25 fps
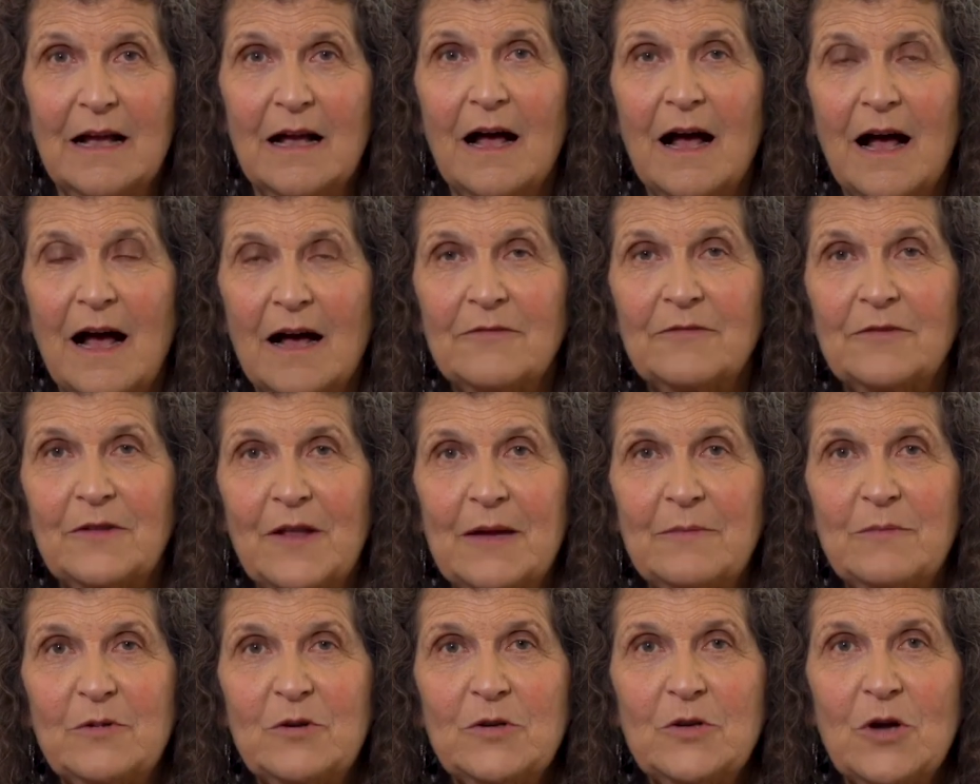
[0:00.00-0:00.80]
a
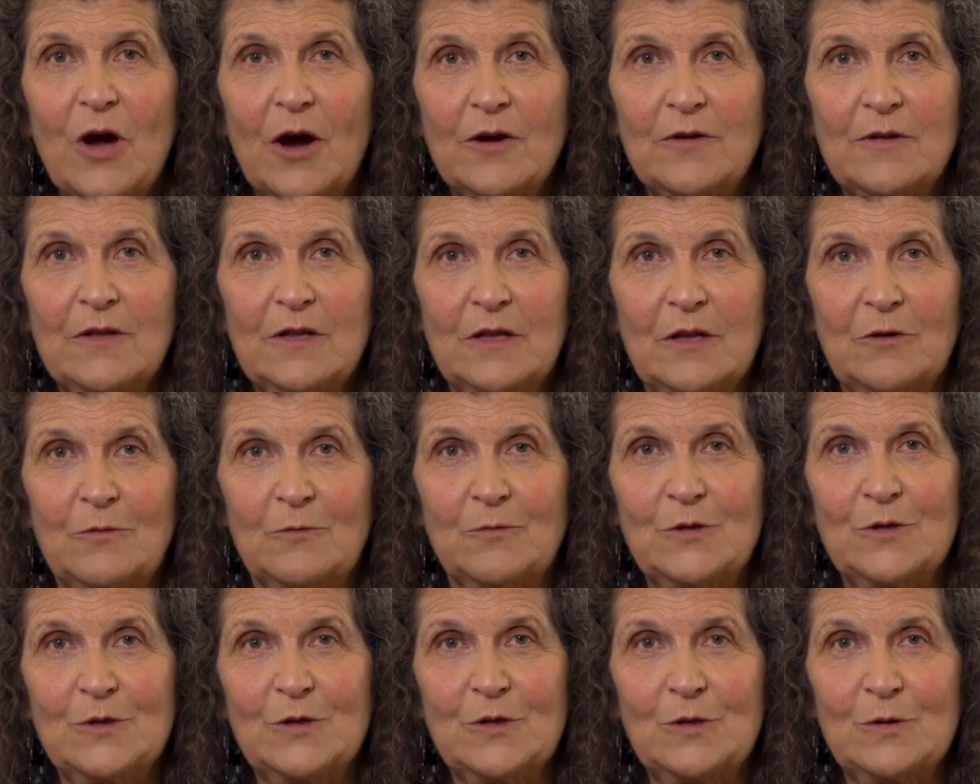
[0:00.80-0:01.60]
flame retardant that
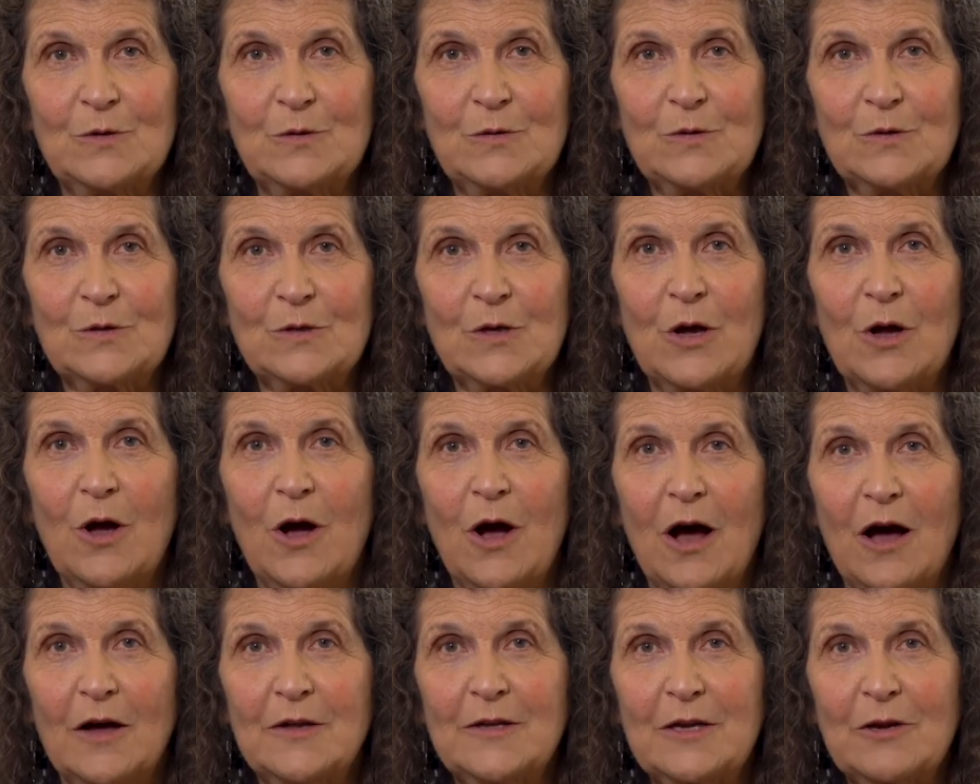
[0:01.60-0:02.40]
was used
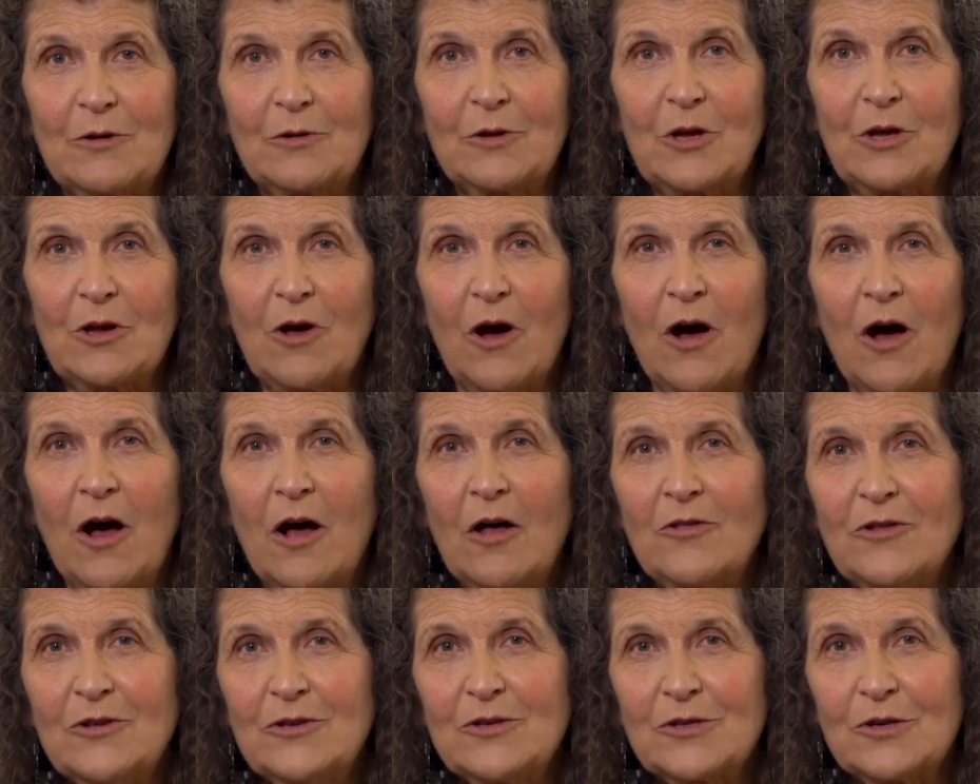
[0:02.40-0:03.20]
on nearly
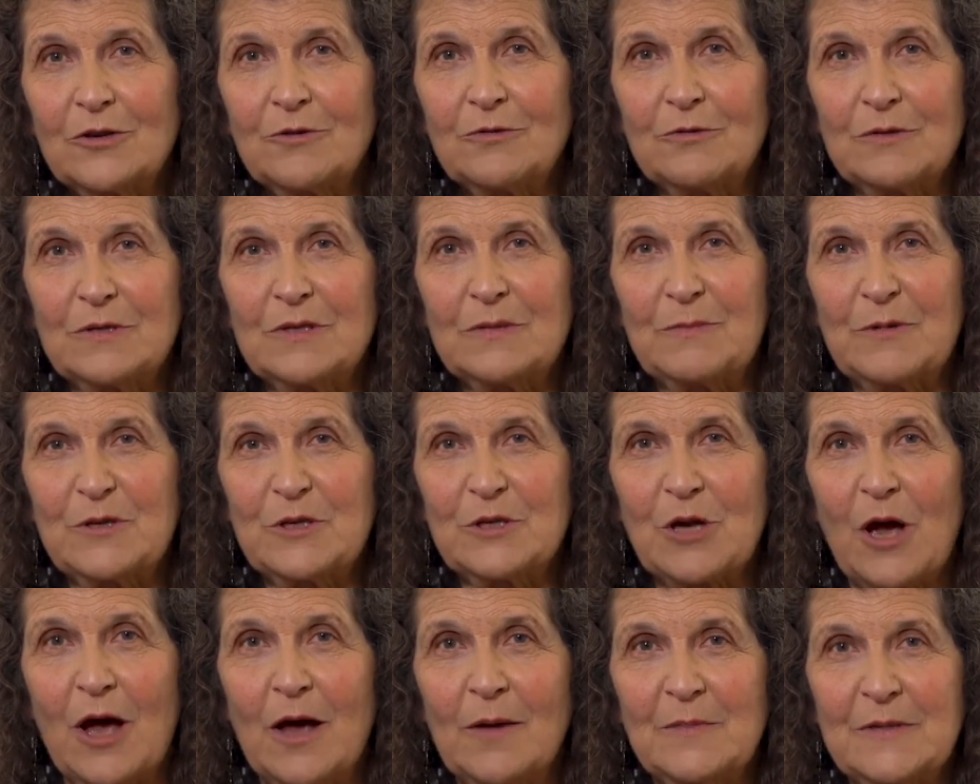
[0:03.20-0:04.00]
all the children's
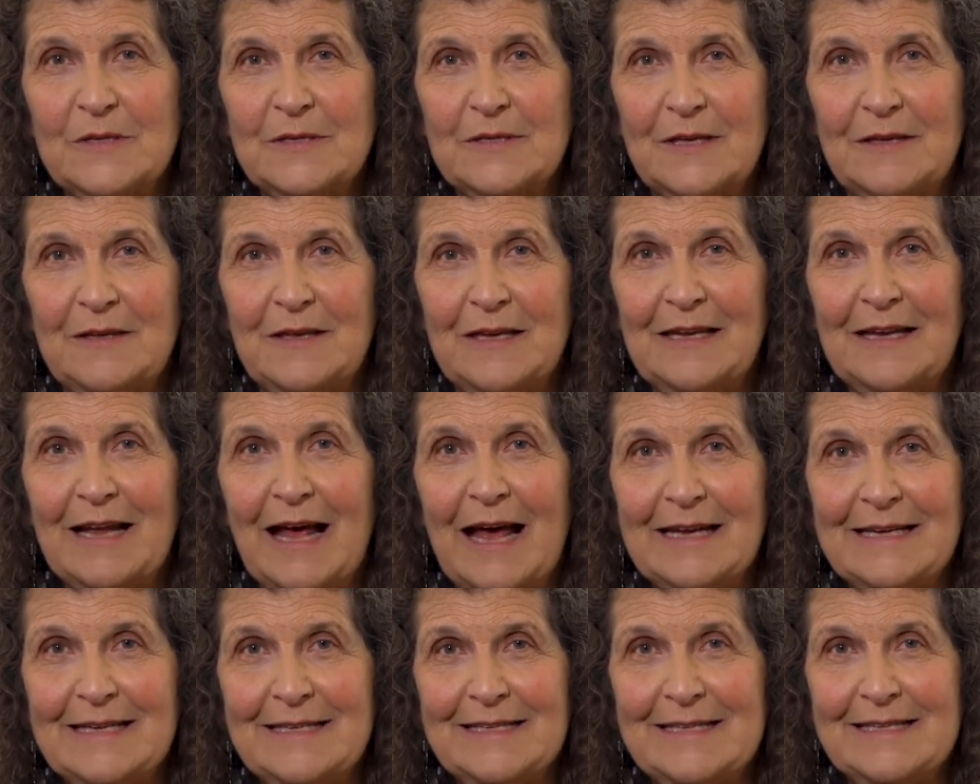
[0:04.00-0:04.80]
pajamas in the
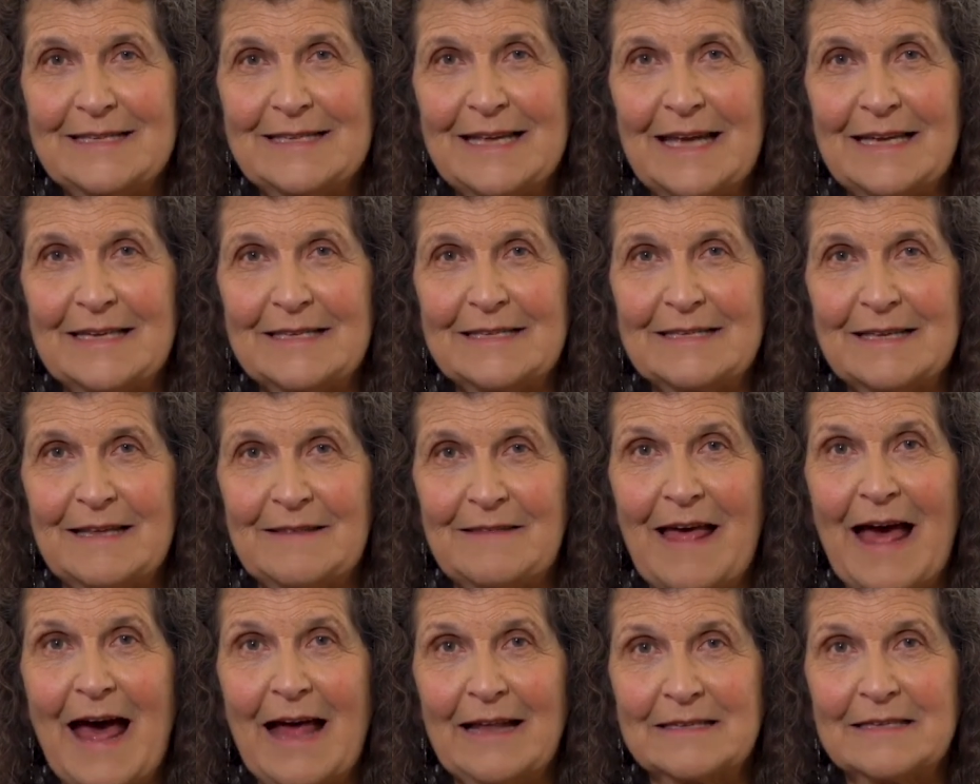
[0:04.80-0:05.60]
United States at
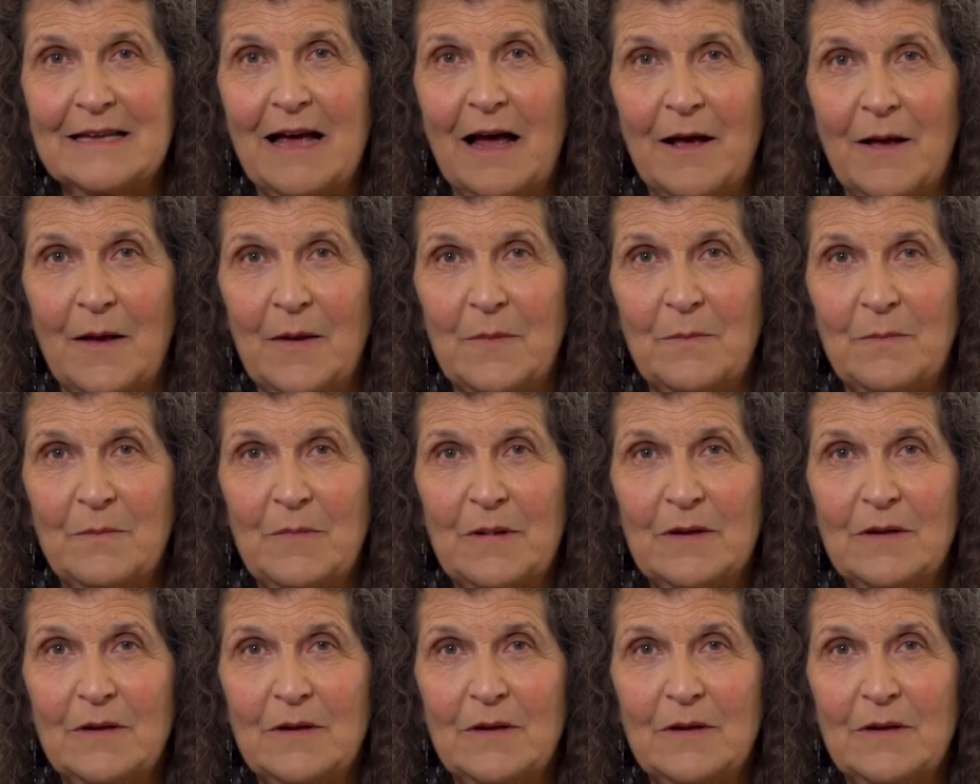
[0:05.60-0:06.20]
that time.